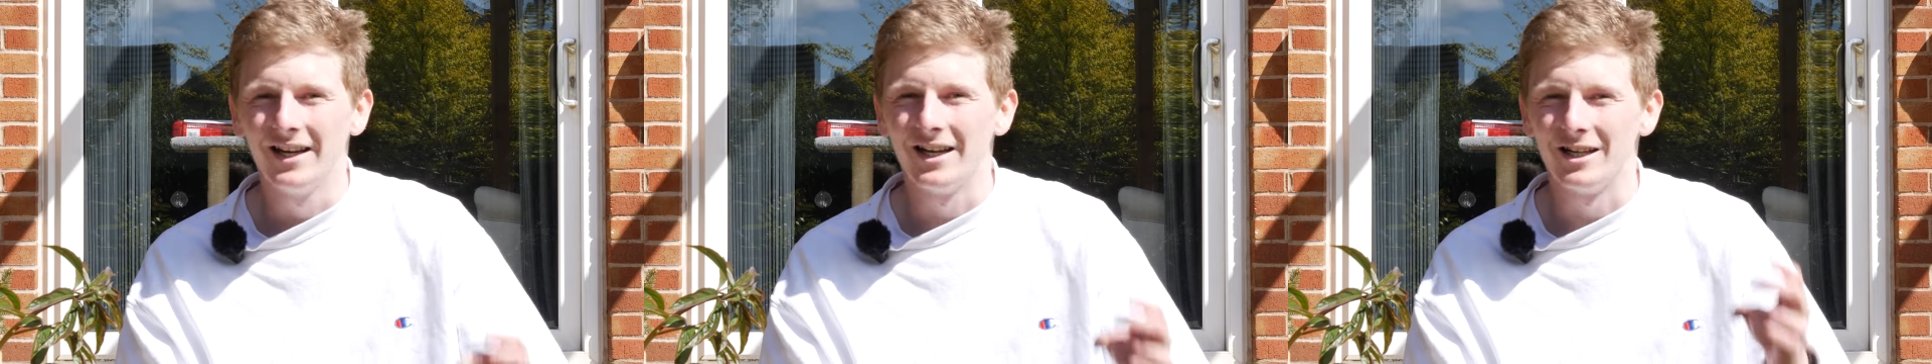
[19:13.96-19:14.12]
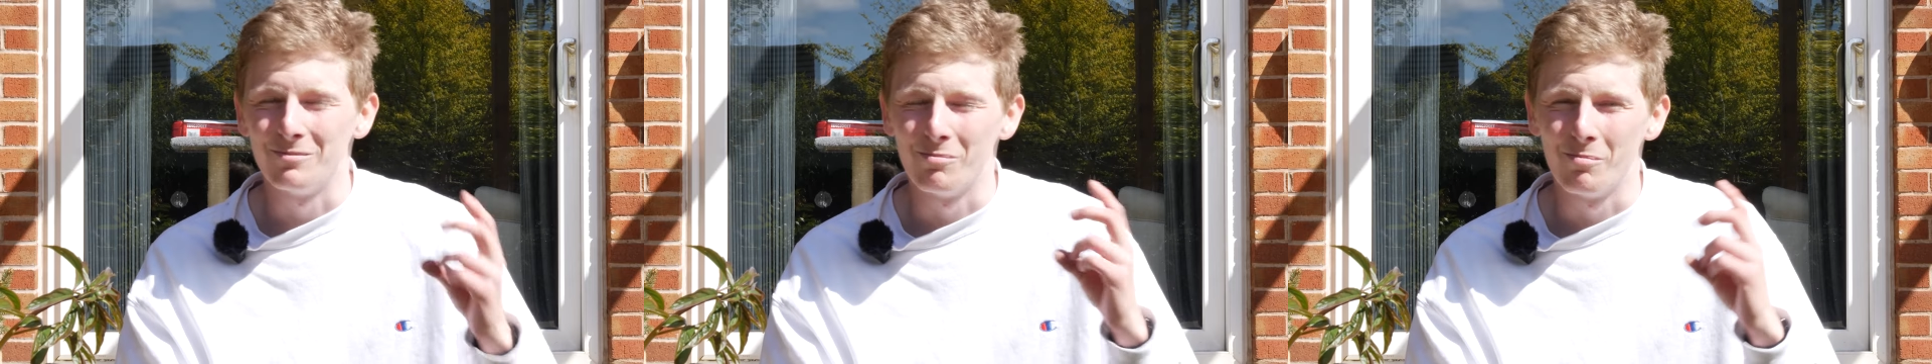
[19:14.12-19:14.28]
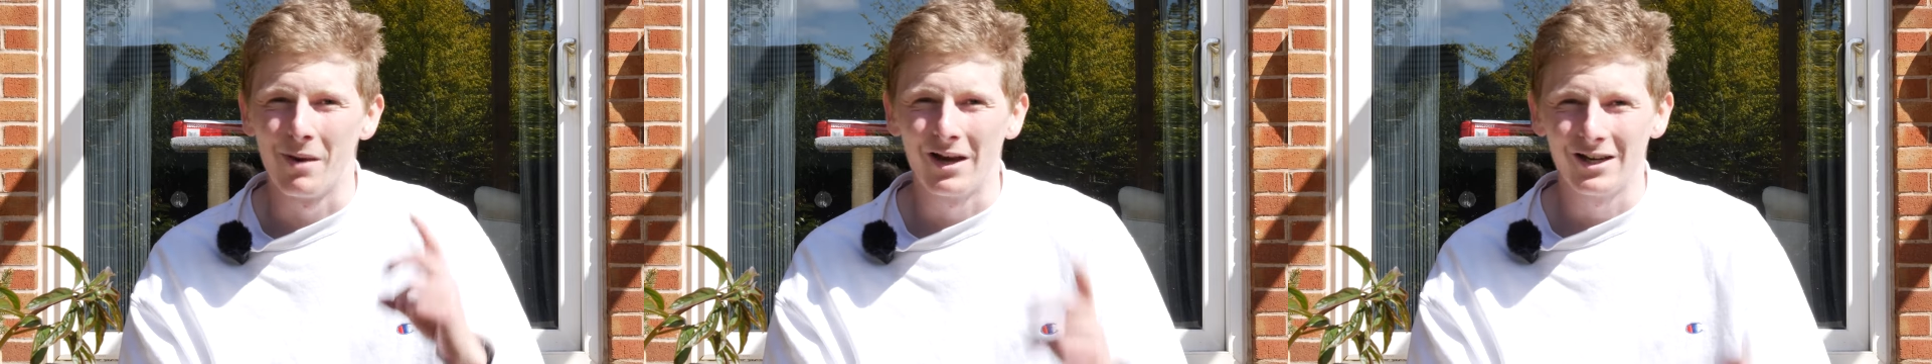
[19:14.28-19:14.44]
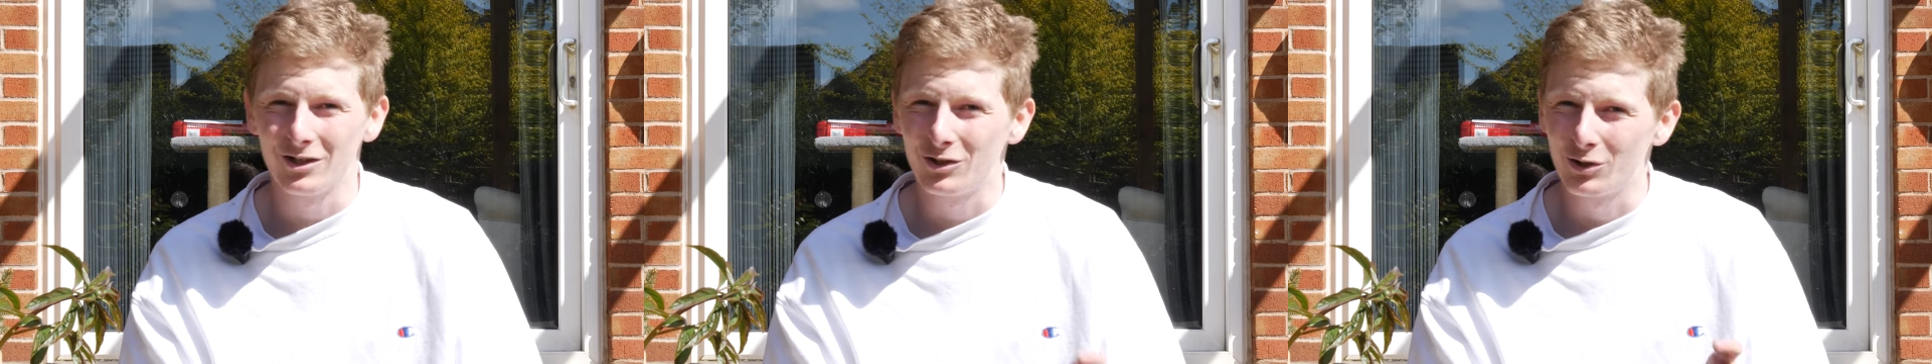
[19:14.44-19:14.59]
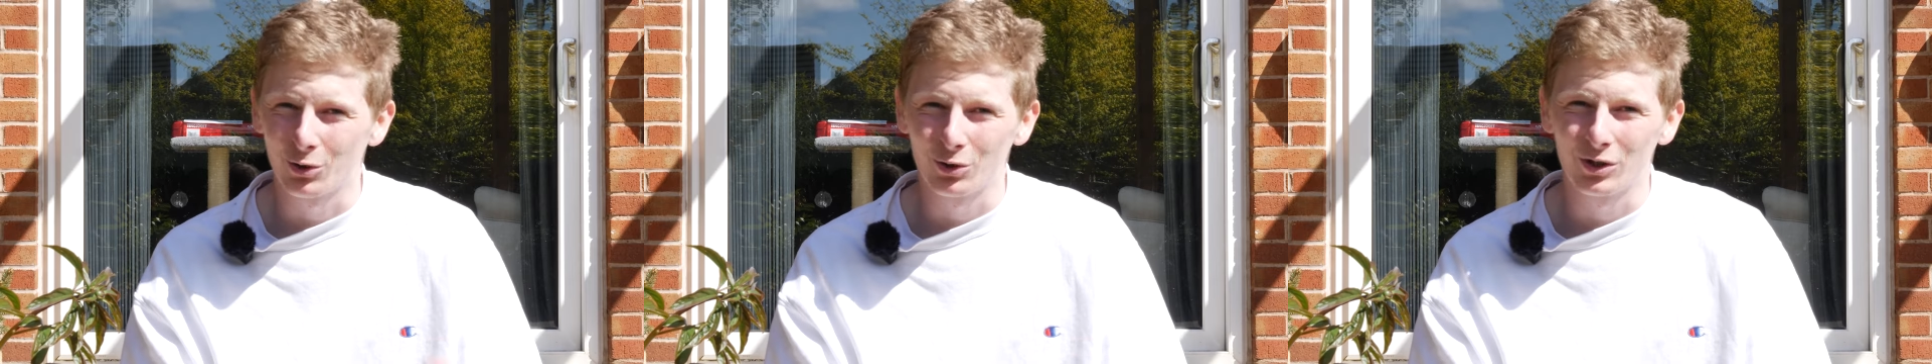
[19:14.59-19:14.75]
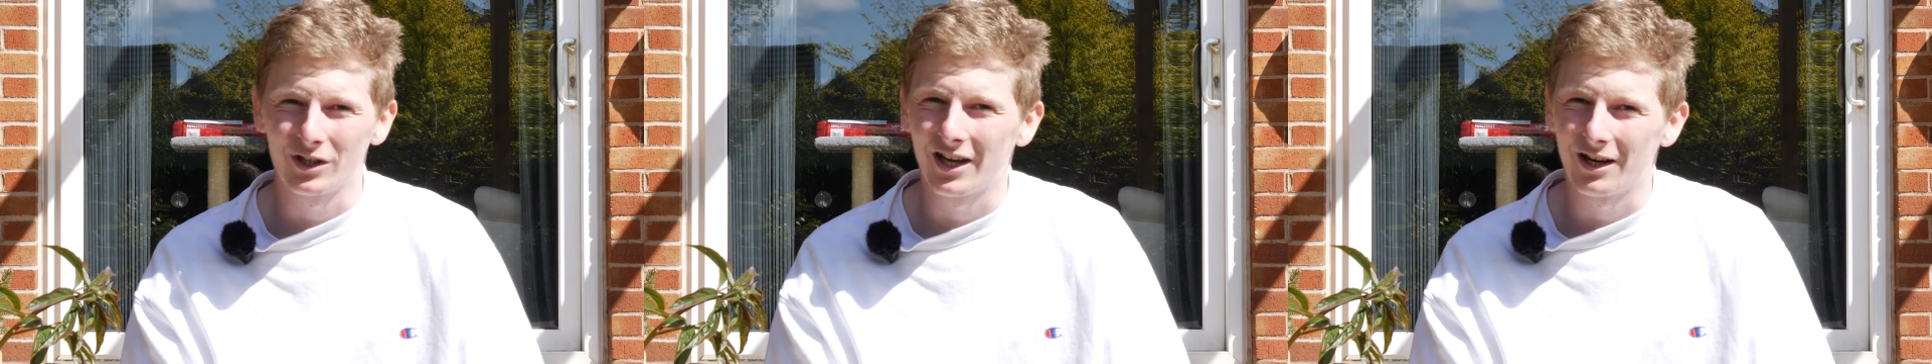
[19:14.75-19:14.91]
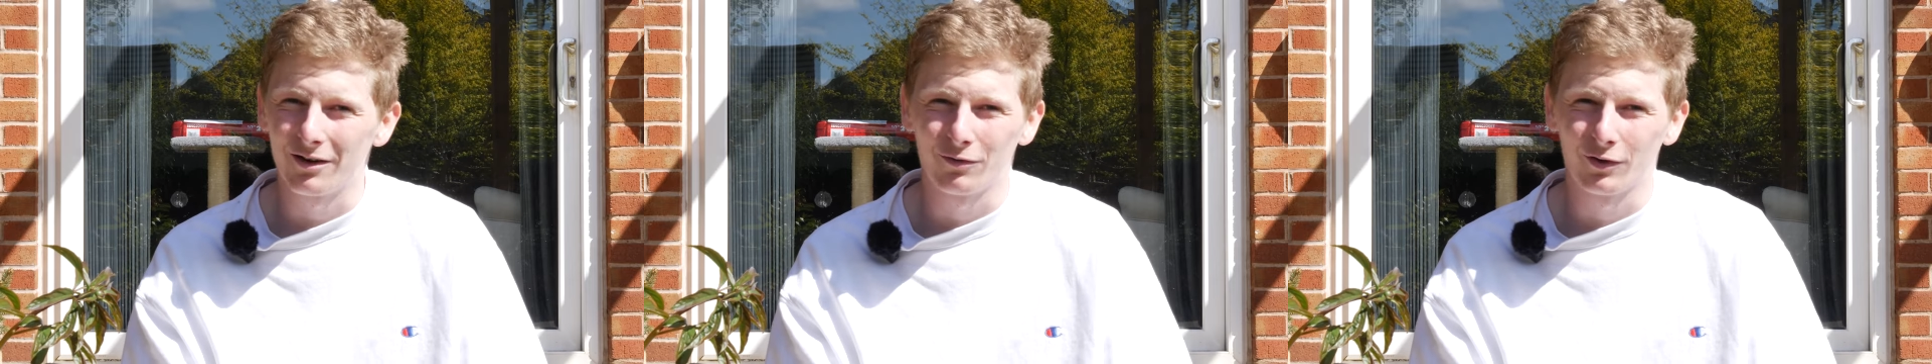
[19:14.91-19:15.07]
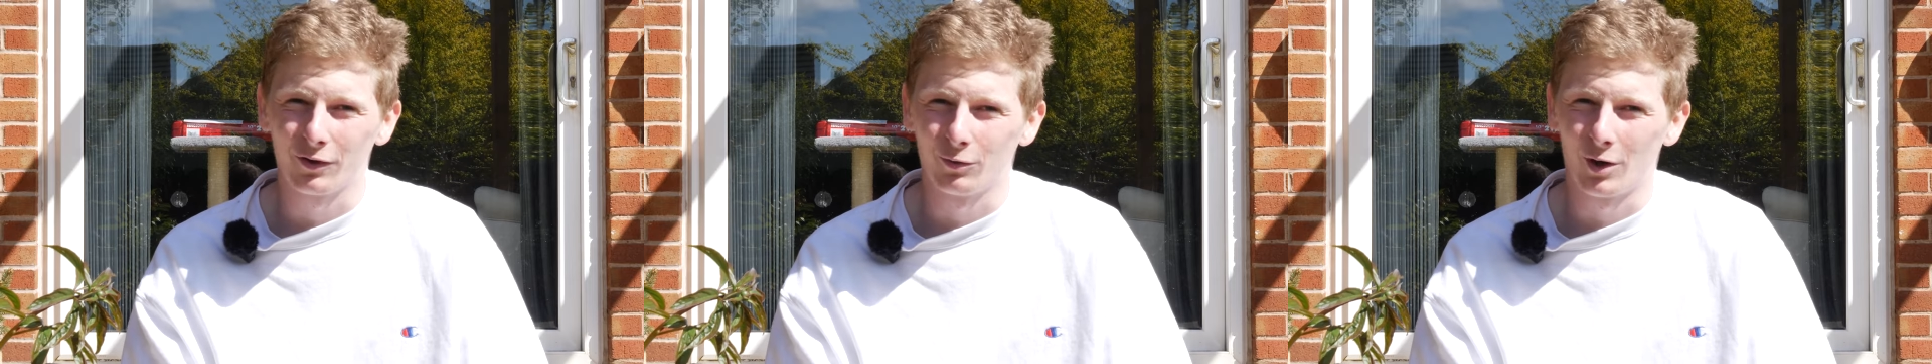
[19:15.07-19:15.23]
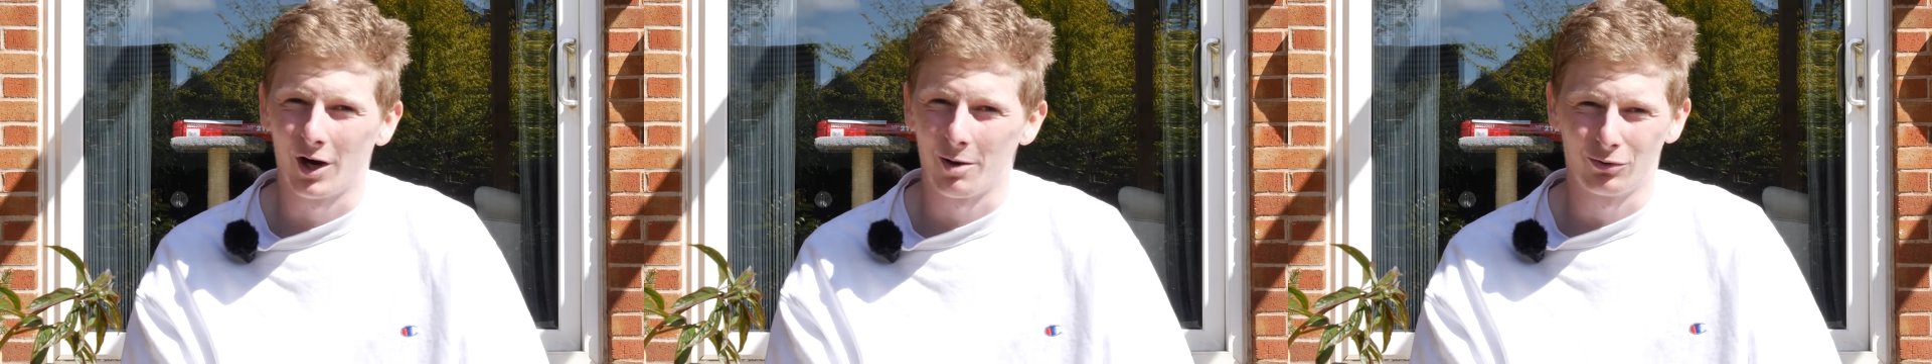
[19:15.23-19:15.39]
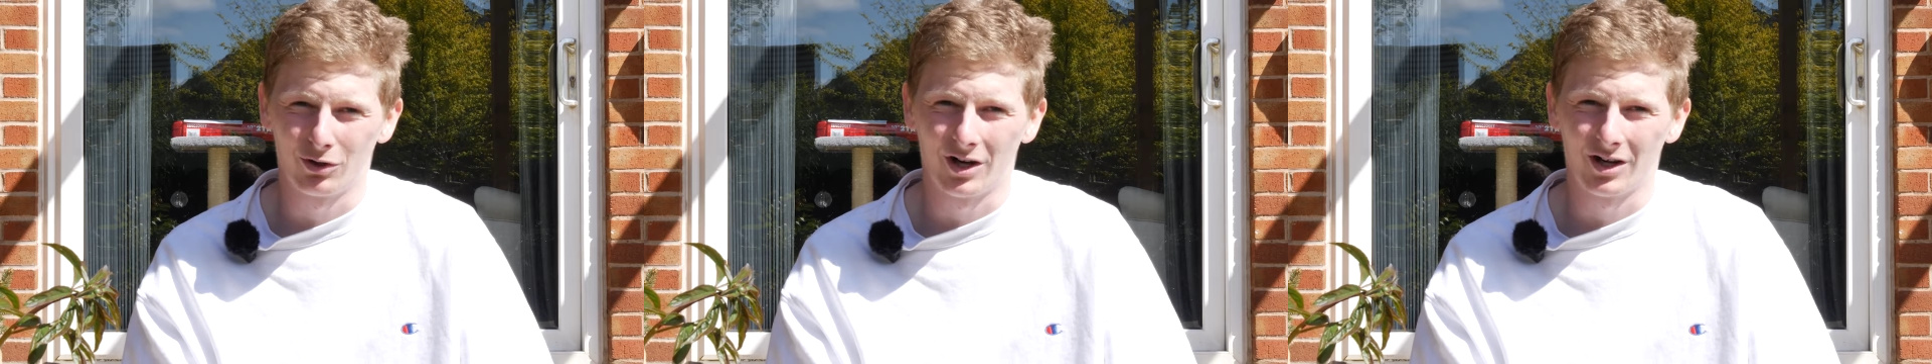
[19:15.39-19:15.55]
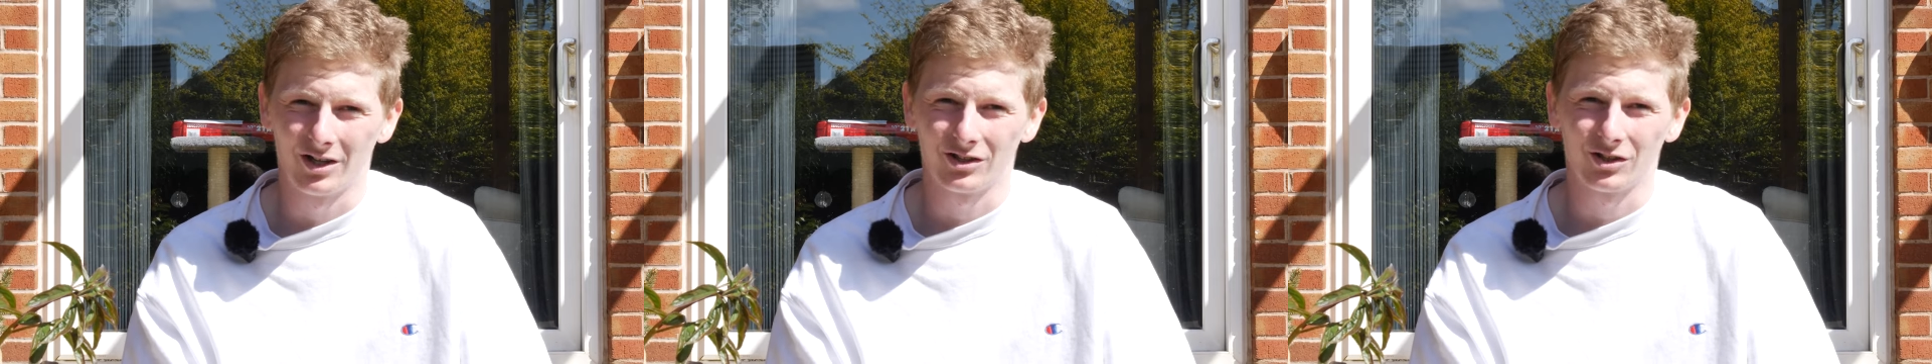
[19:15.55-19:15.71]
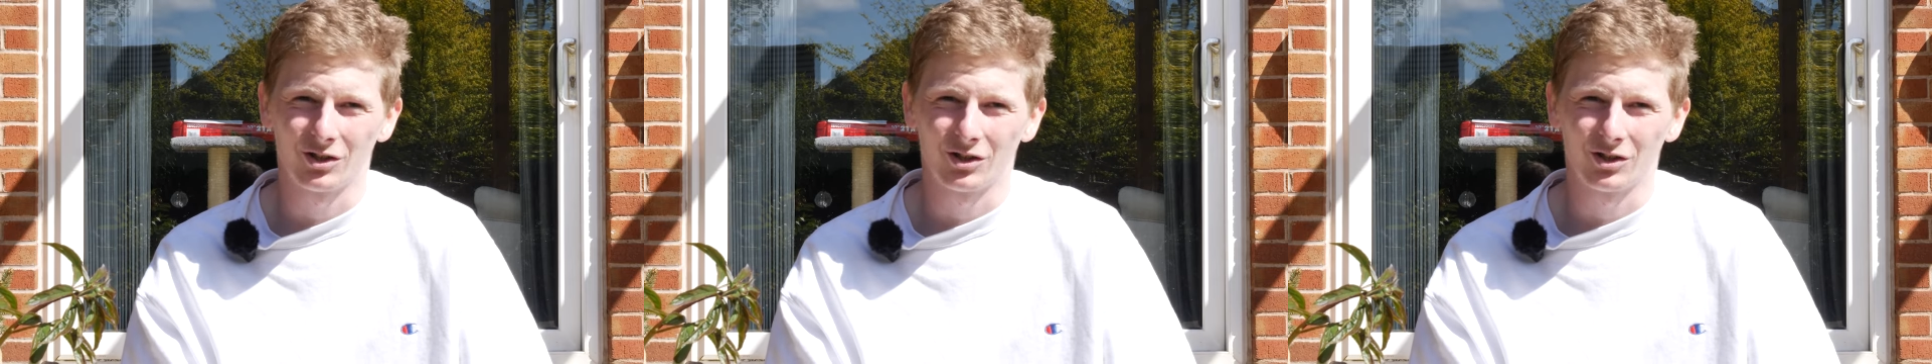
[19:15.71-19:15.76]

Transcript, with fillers: is make sure you get it for the right price